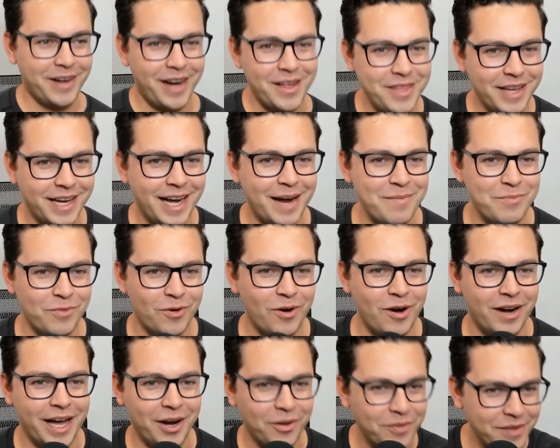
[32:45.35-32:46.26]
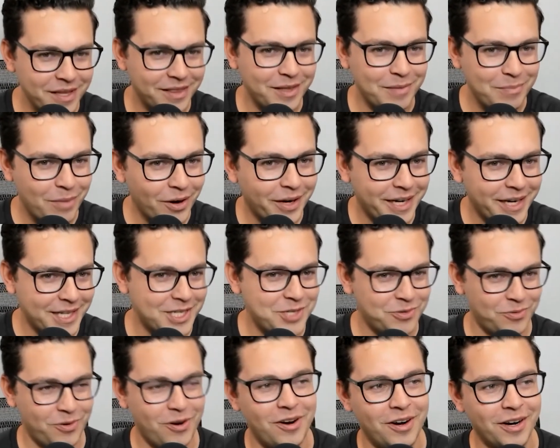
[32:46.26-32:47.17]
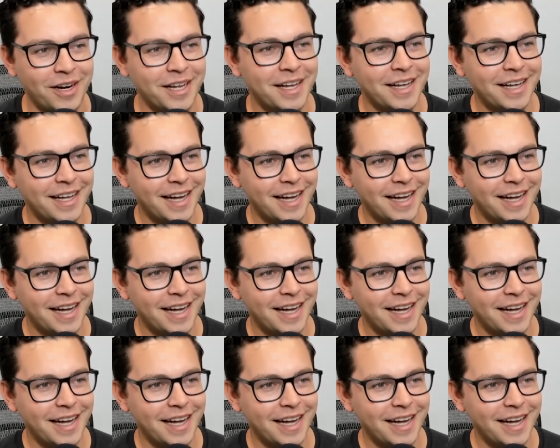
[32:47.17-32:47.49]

I think I'm wrong. I don't think the market's wrong.